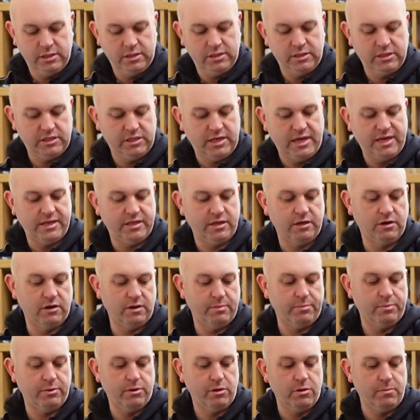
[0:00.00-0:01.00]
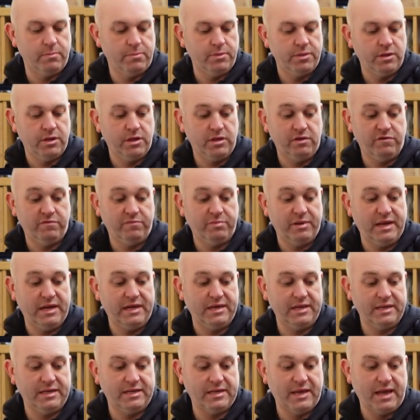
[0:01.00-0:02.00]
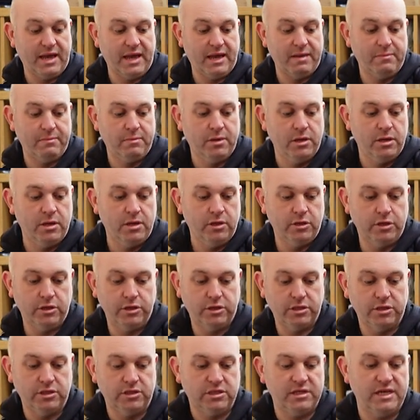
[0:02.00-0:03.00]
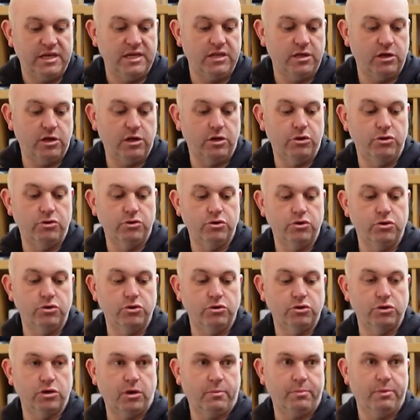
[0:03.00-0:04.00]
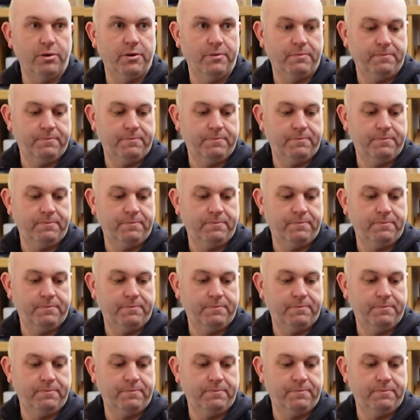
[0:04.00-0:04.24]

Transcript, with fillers: slide the grip on, you'll have plenty of time. You can see the glue ooze up.